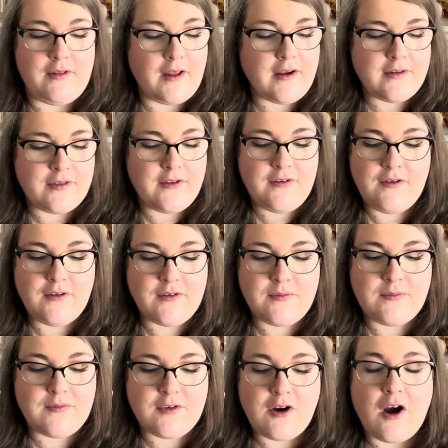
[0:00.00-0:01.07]
Like this is
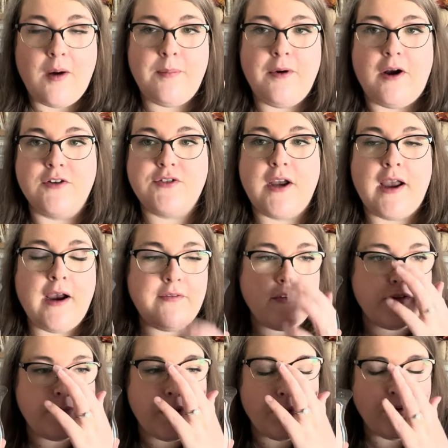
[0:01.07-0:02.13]
top notch. I have
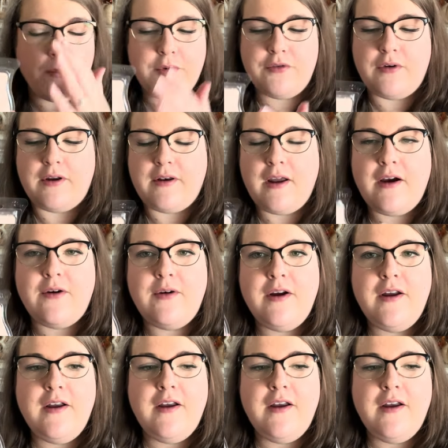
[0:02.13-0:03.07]
this in my warmers right now.